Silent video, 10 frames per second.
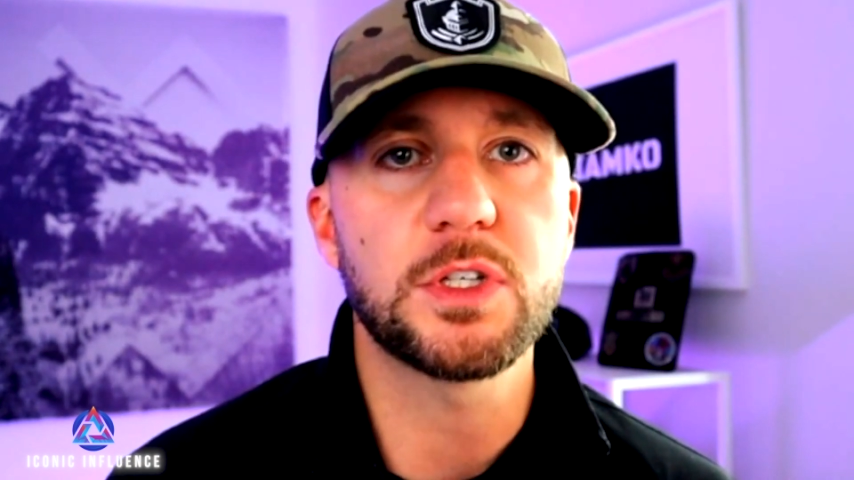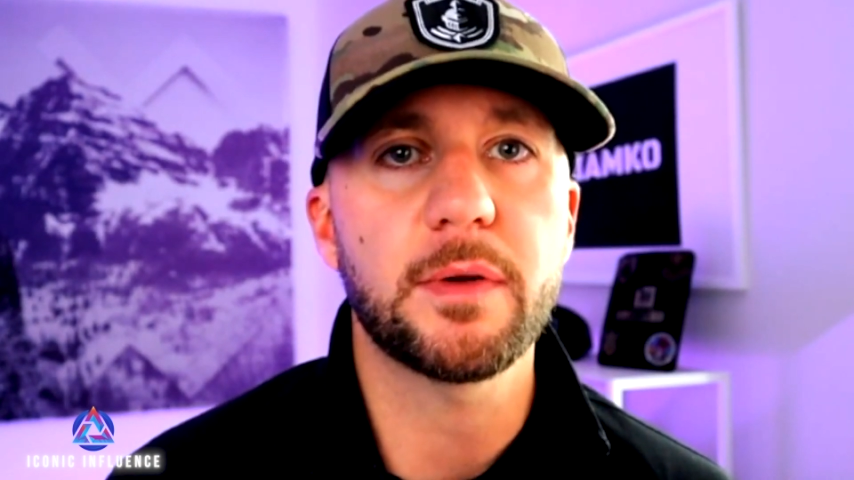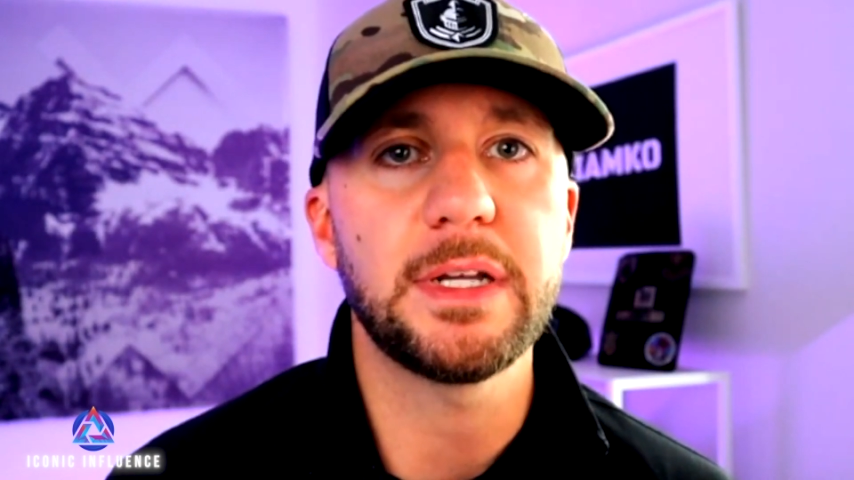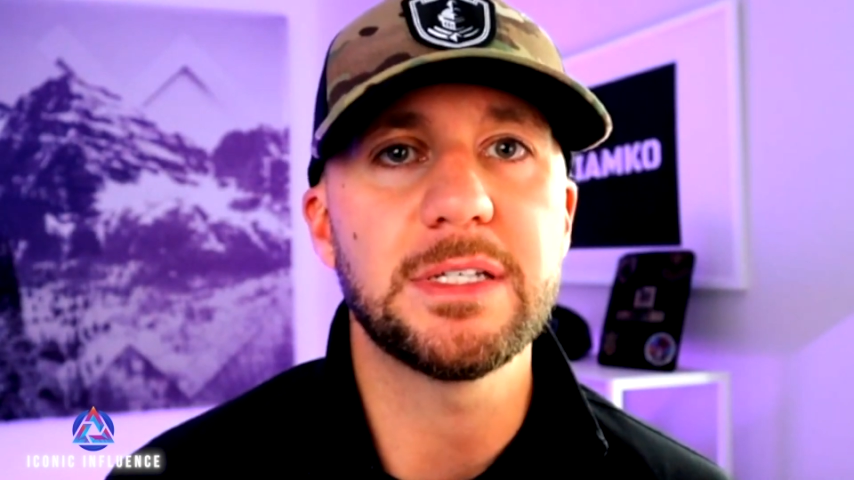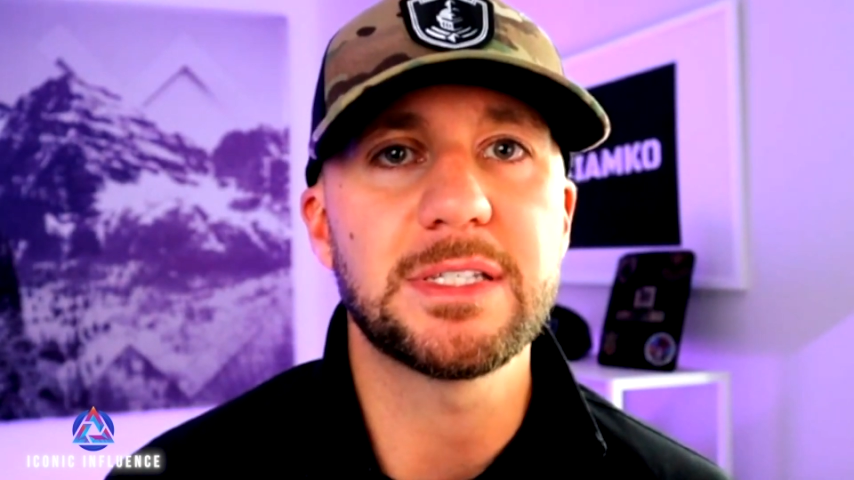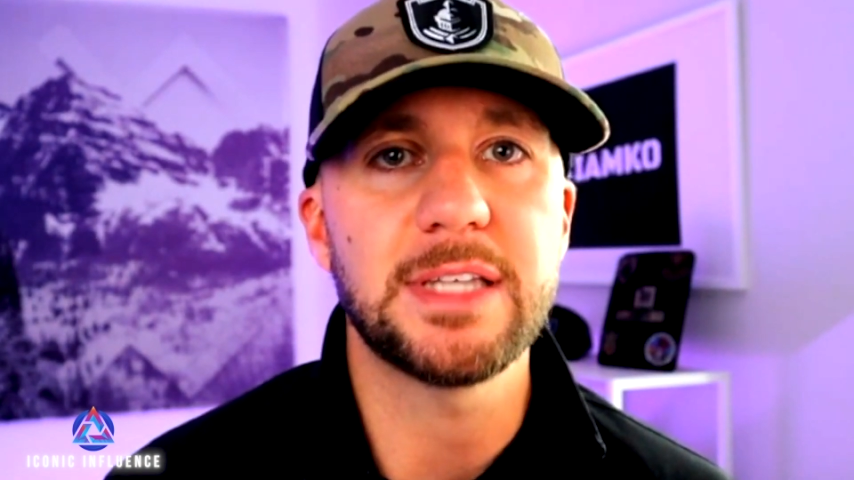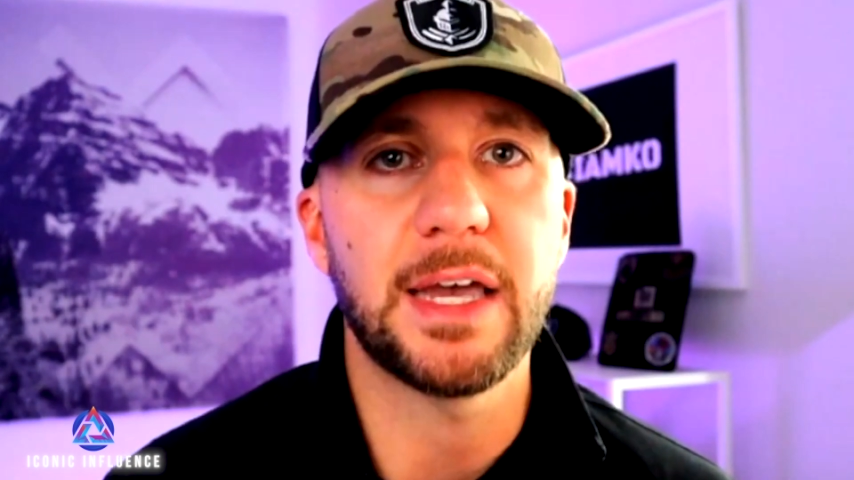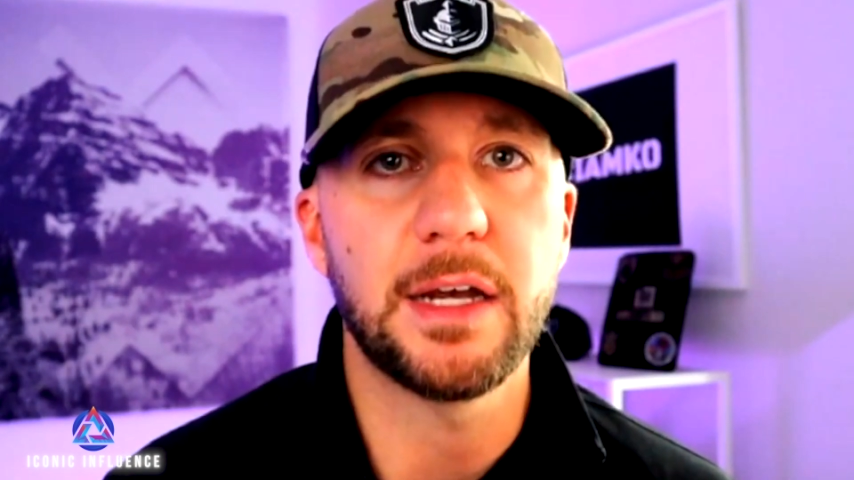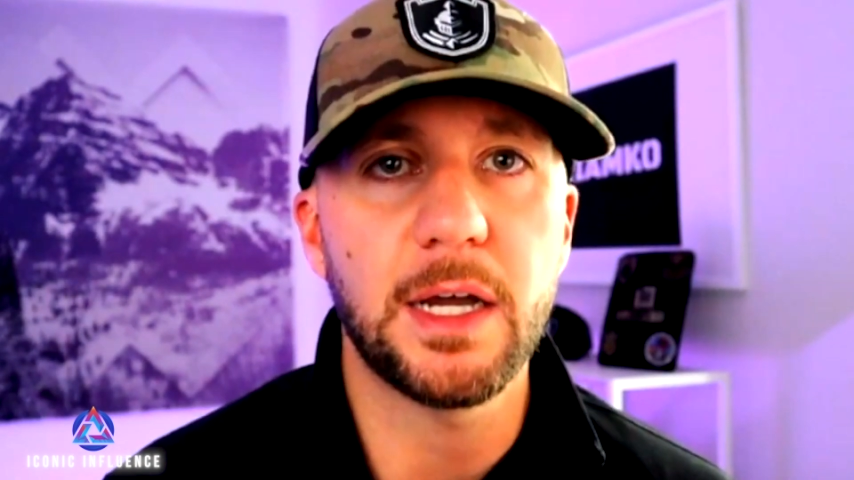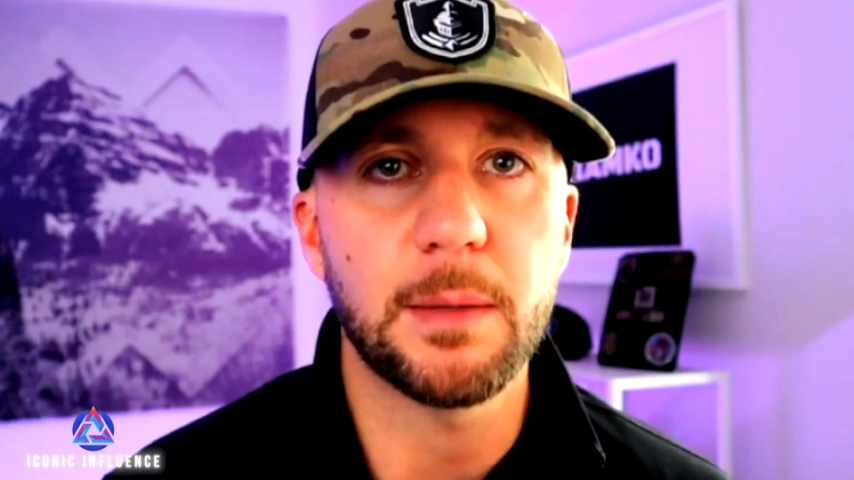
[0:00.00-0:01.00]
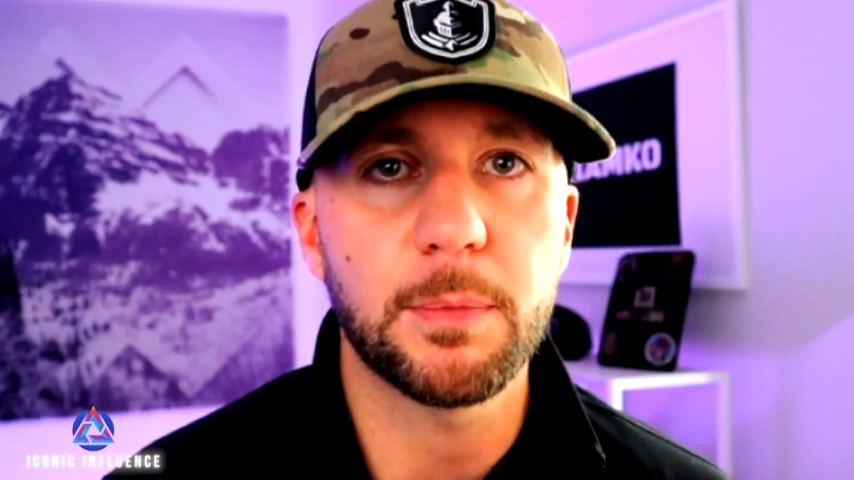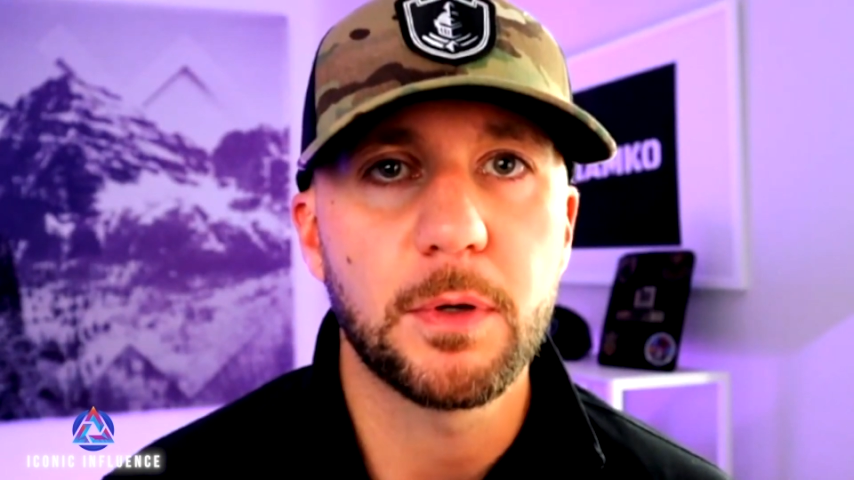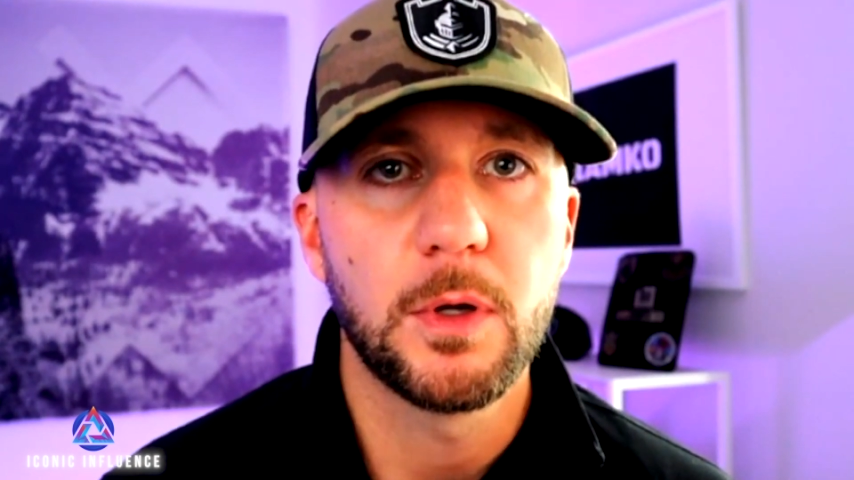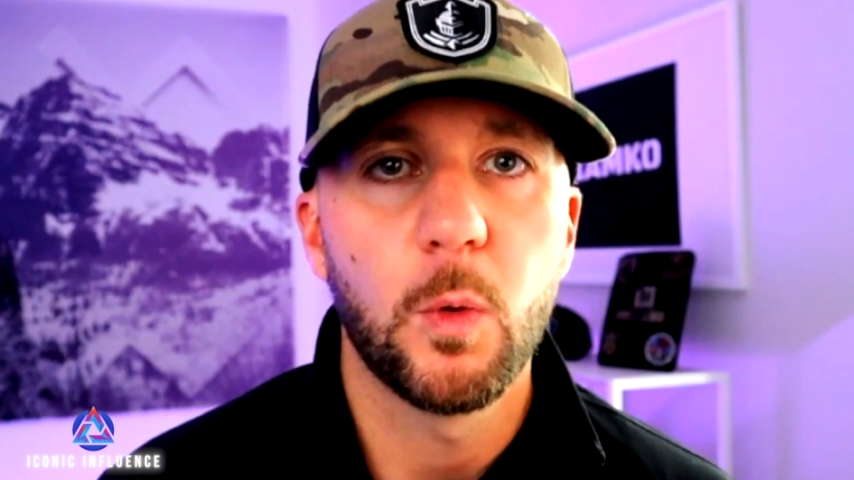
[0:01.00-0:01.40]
already set up.